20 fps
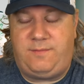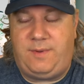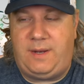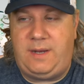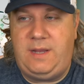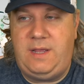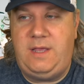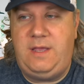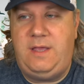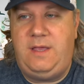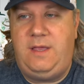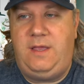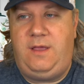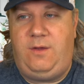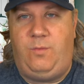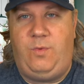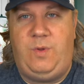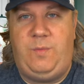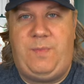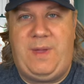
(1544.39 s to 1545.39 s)
But
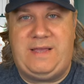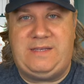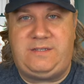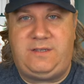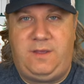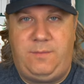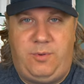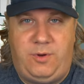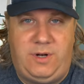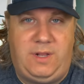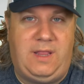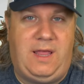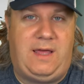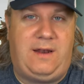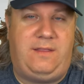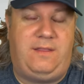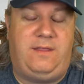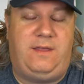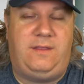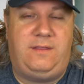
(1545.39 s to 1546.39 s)
we basically put a lot
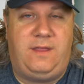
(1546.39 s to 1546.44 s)
of the,